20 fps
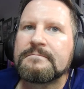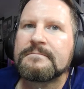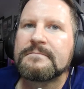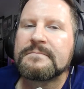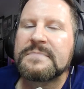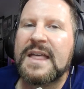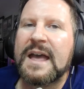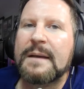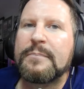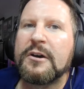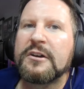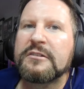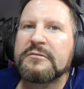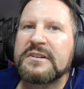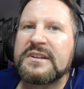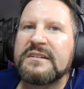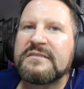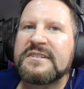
That post received